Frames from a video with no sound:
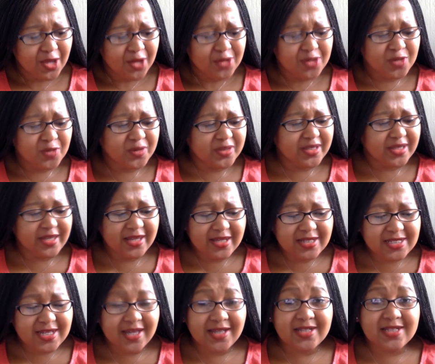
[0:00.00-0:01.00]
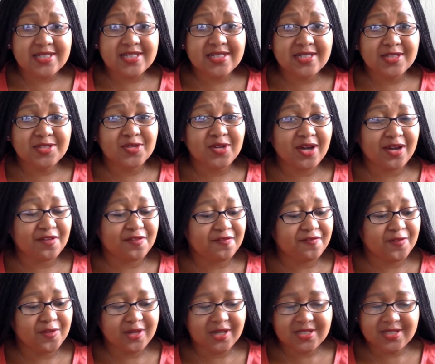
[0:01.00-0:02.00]
You will eat until you are
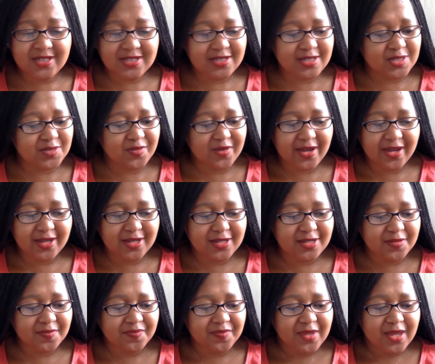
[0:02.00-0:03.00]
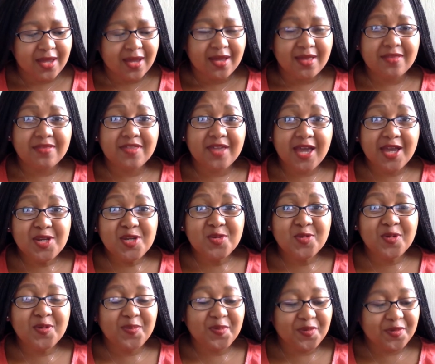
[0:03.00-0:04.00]
fully satisfied. Then you
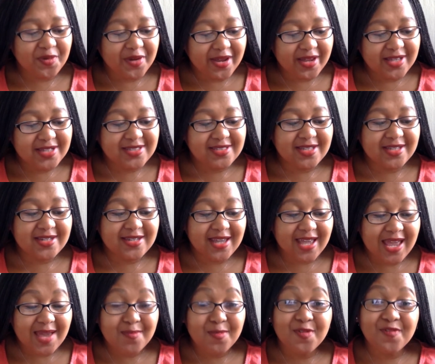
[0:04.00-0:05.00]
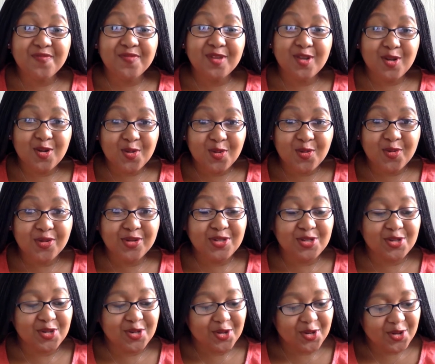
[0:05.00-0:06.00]
will praise the name of the Lord
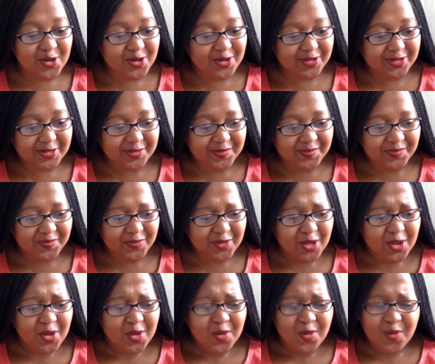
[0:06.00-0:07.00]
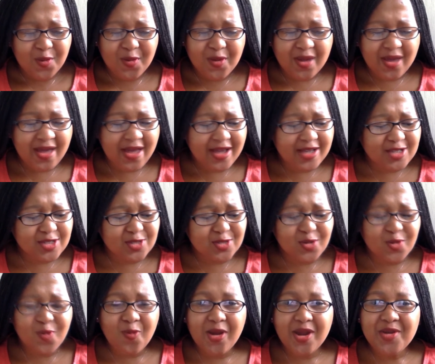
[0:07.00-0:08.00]
your God, who acts so
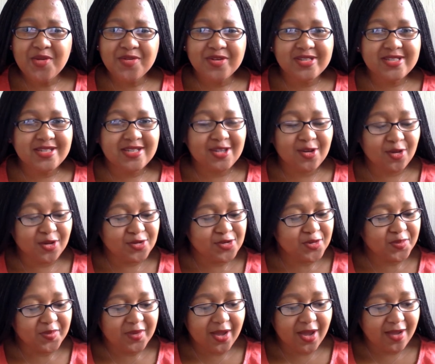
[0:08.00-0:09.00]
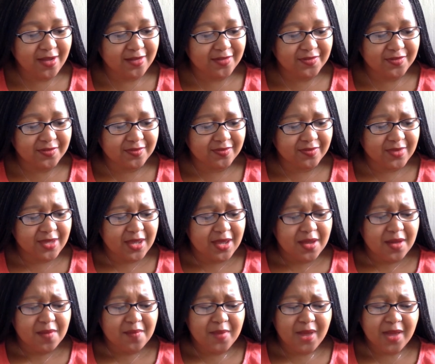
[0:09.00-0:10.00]
wondrously on your behalf.
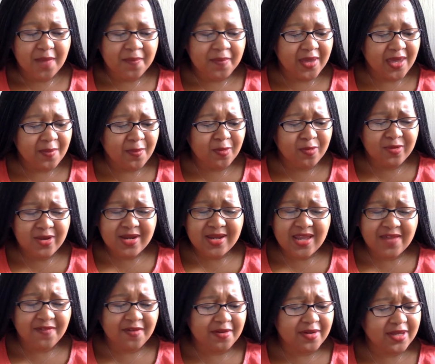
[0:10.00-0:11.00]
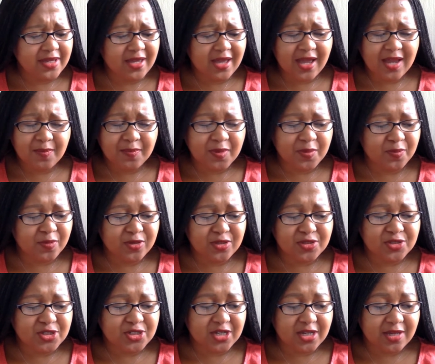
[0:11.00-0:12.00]
My people will never again be put
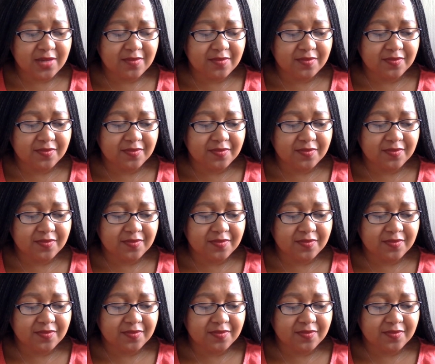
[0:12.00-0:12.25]
to shame.